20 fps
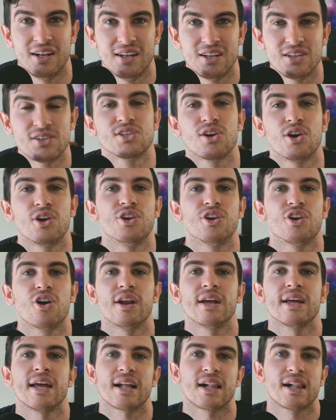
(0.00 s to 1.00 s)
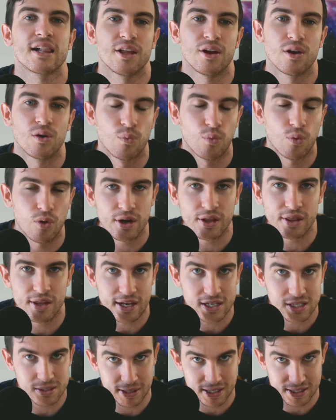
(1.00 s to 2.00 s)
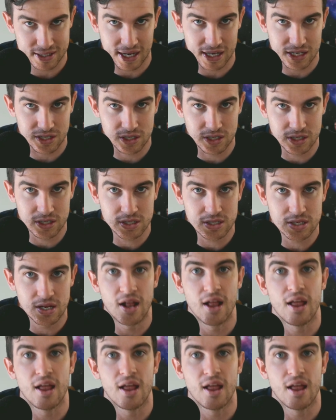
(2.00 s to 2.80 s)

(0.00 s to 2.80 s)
So you got to get clear on what are the expectations,